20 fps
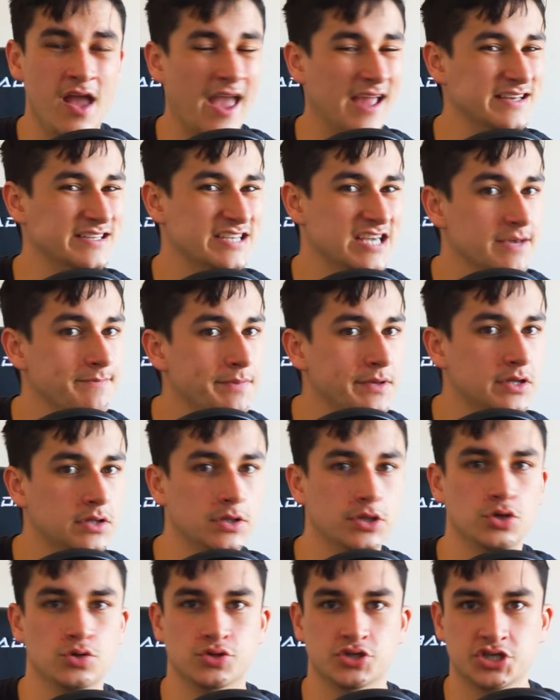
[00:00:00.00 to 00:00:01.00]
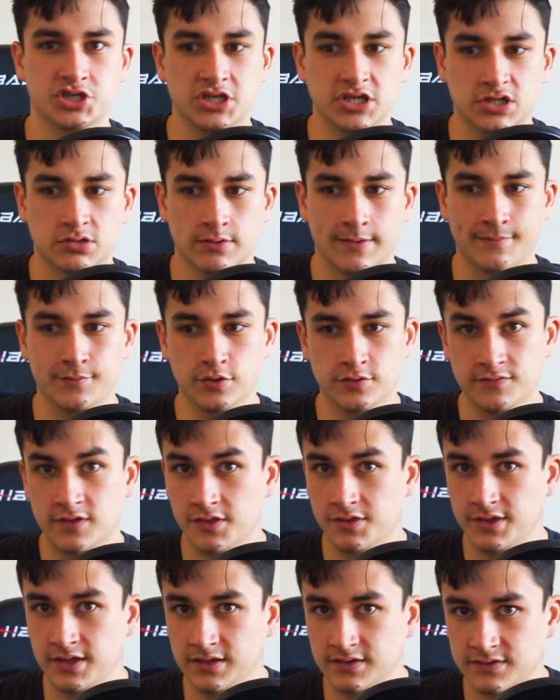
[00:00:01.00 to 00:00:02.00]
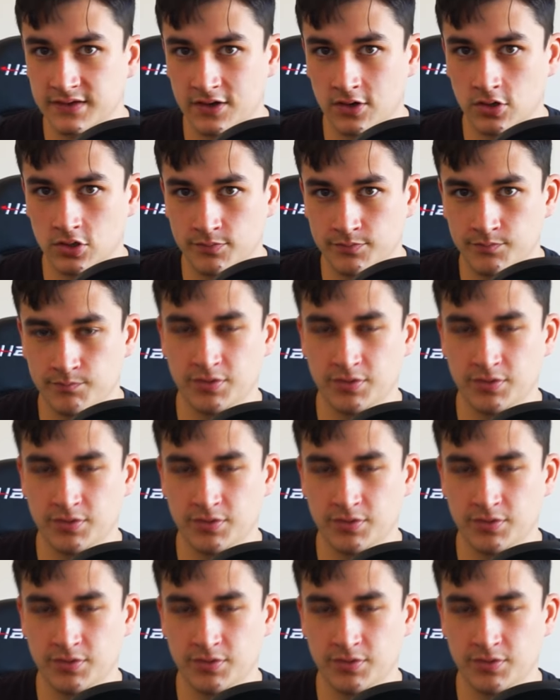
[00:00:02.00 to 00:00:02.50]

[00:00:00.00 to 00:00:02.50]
And typically you just need to remove the things that are